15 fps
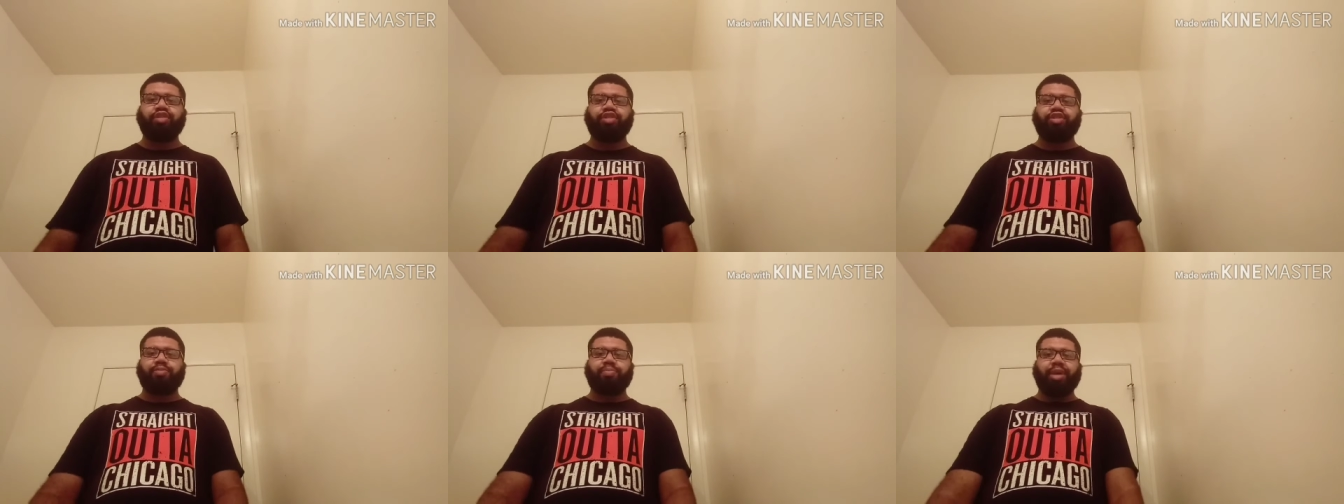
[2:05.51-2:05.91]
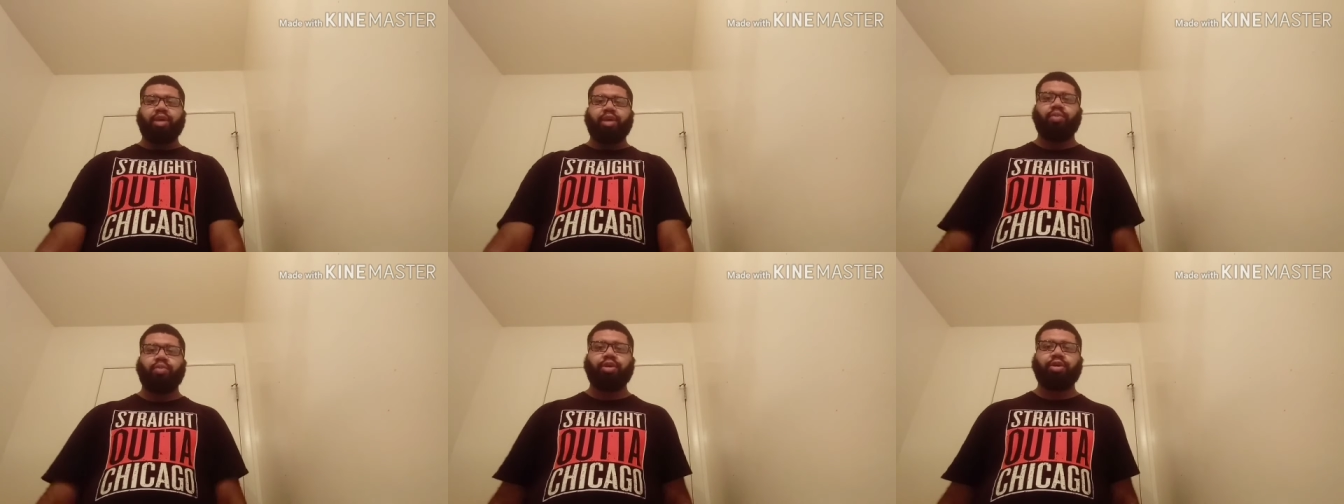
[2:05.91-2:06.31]

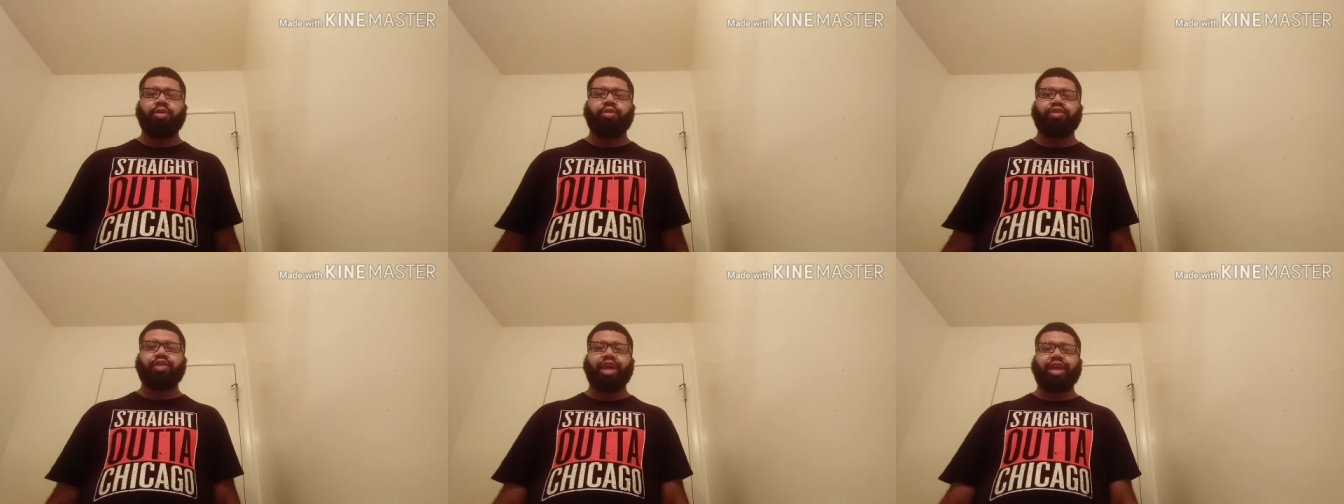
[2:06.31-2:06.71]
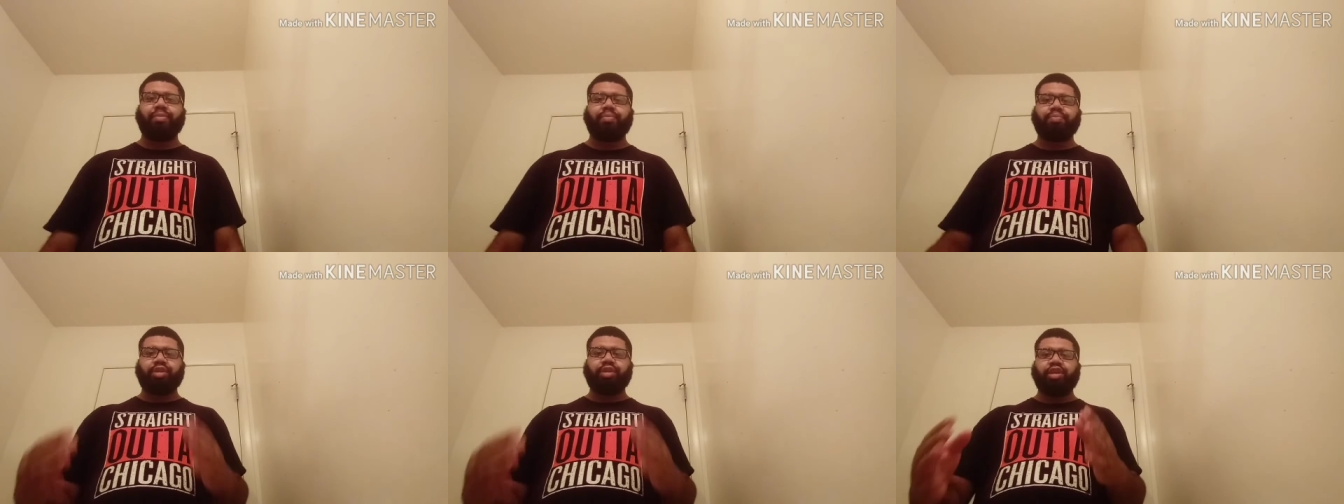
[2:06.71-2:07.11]
spam words
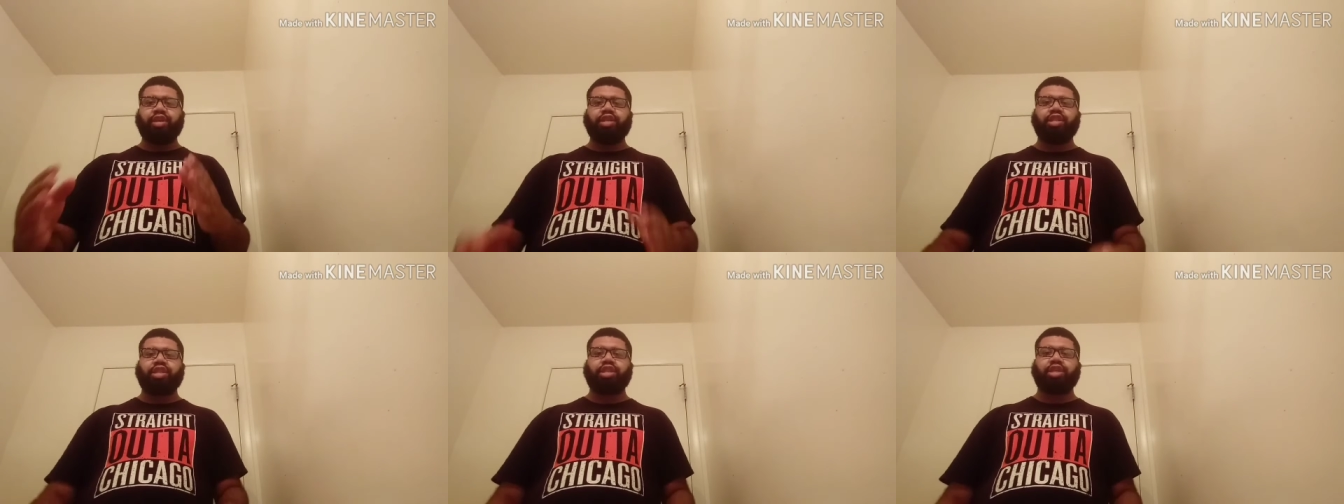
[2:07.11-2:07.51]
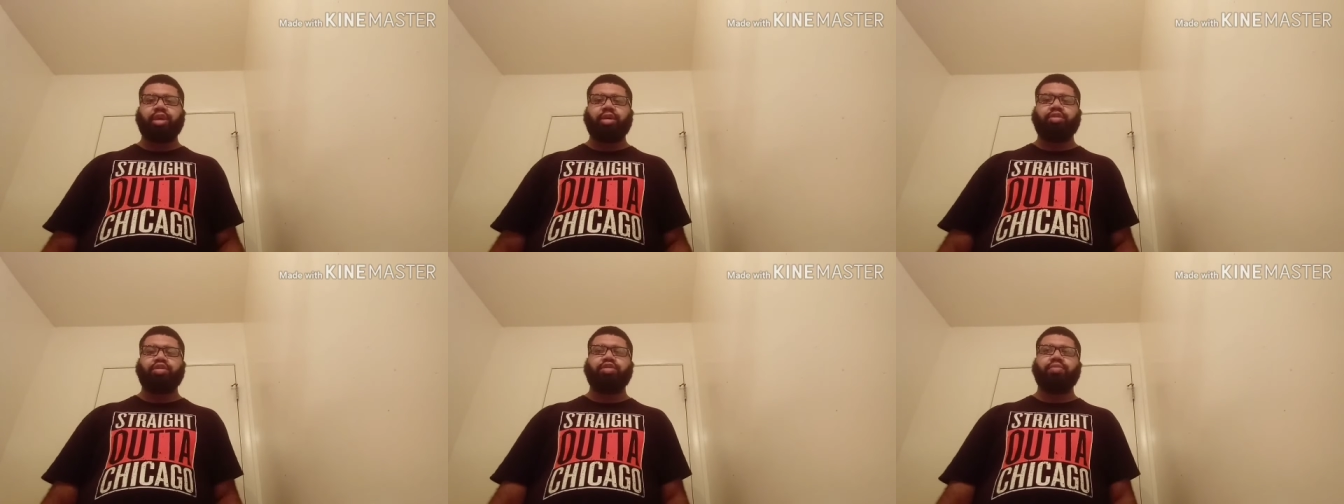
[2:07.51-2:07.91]
like please
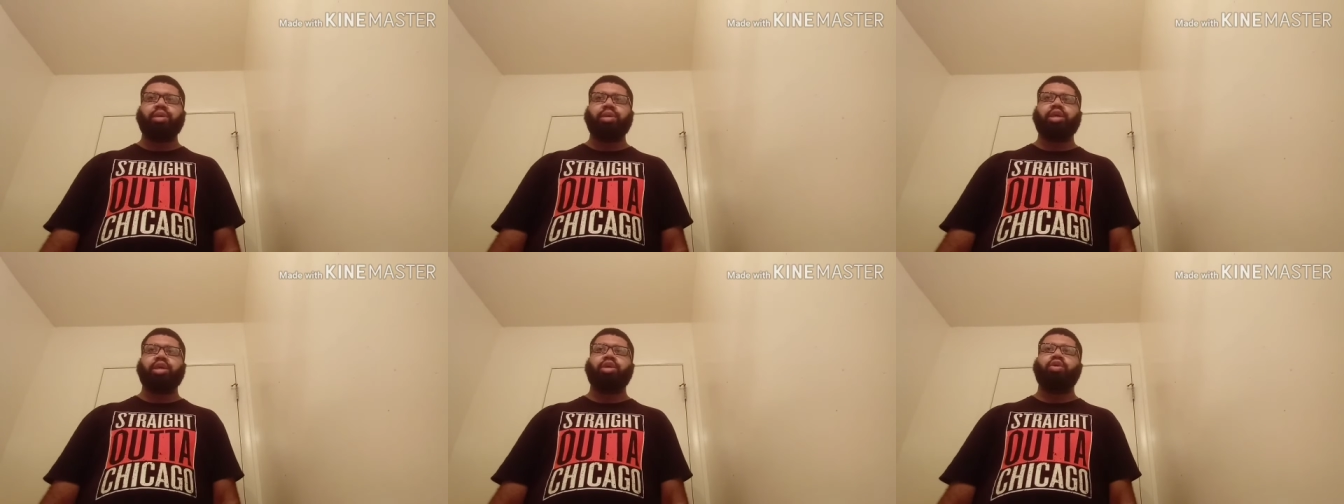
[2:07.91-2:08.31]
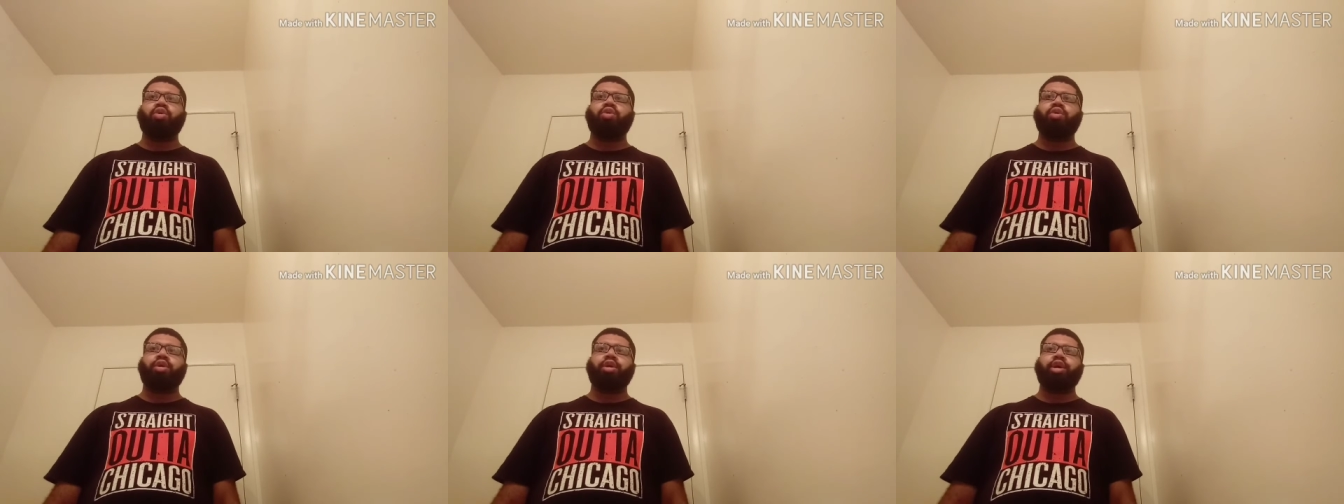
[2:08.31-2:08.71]
sub to me
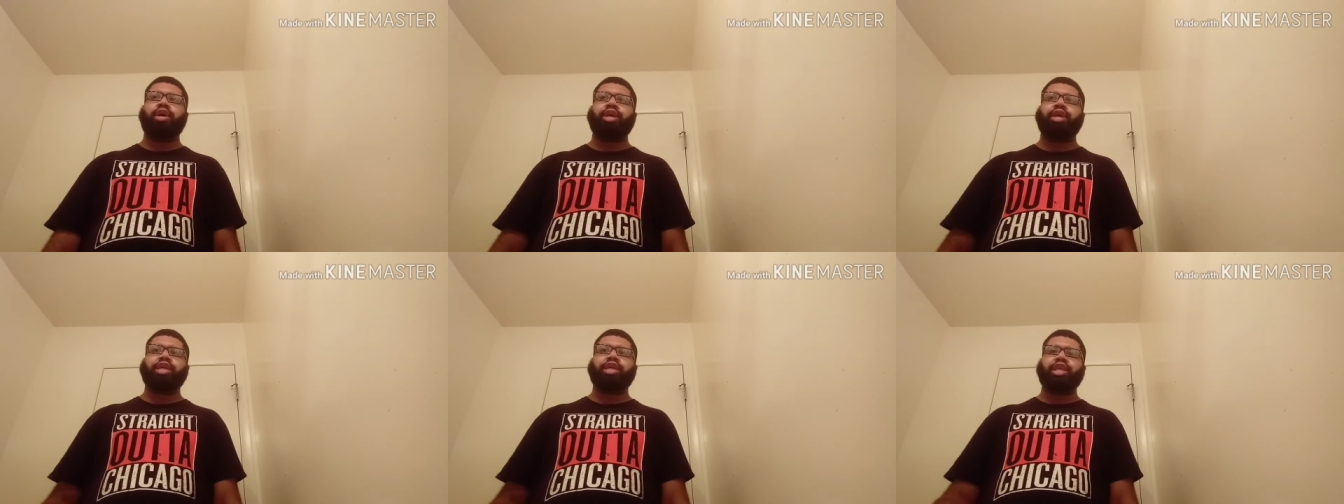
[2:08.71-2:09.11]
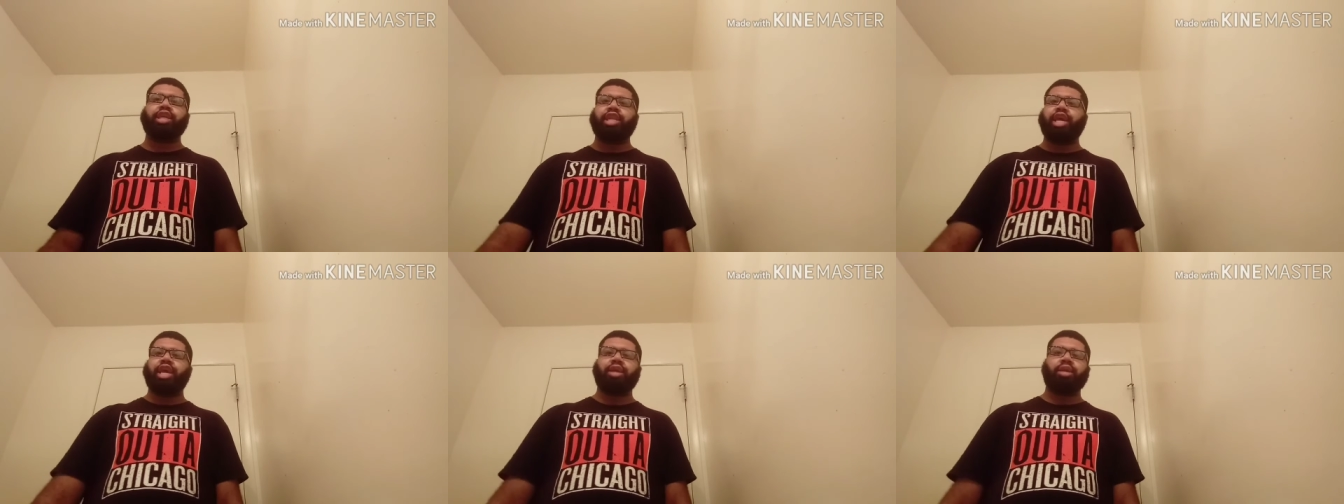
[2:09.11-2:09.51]
or
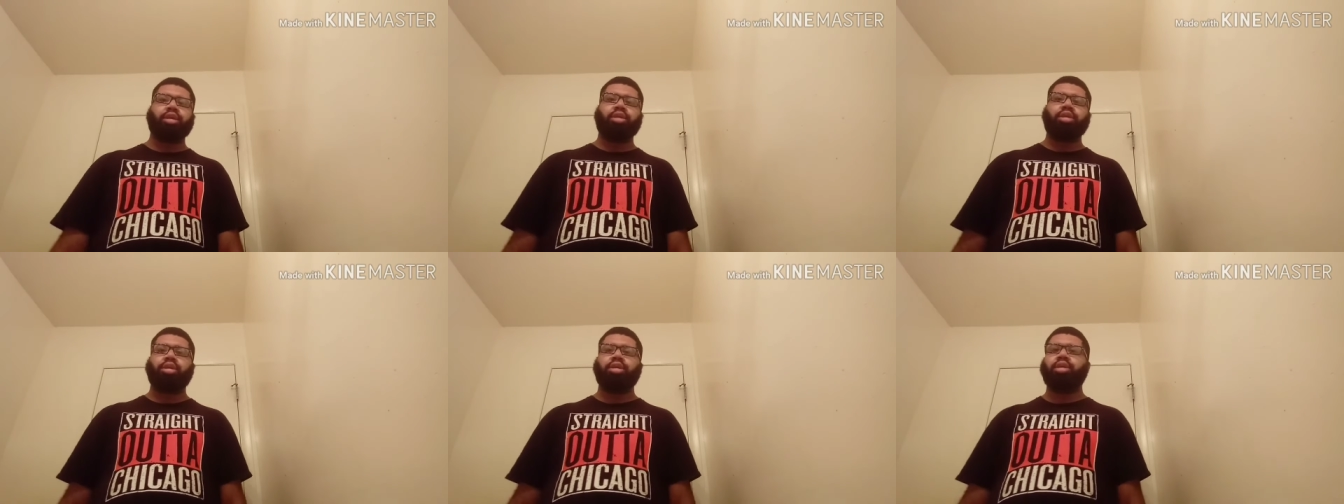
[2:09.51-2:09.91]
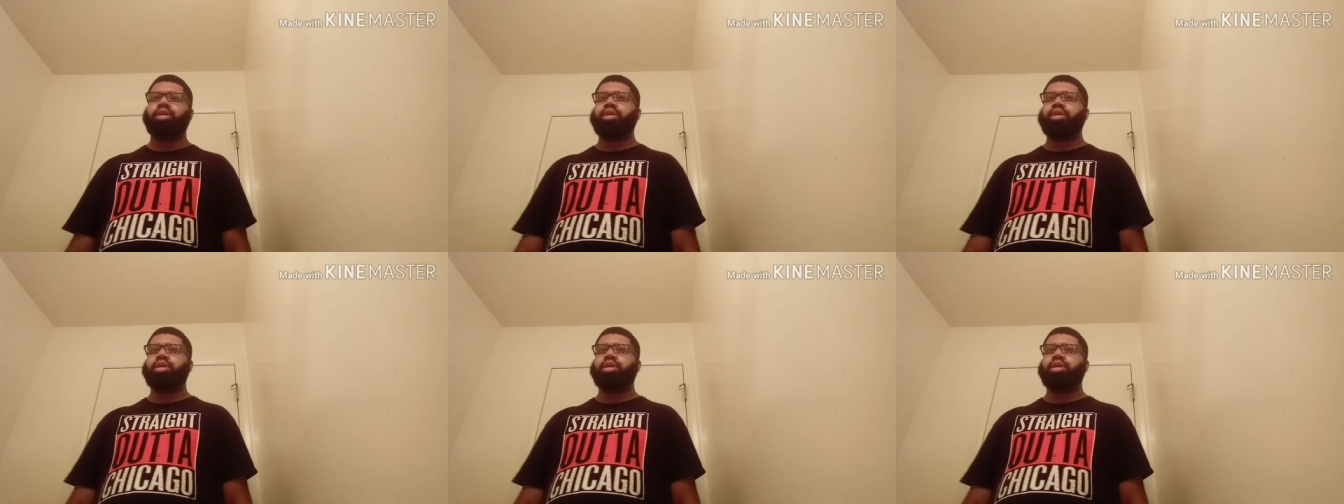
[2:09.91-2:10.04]
connect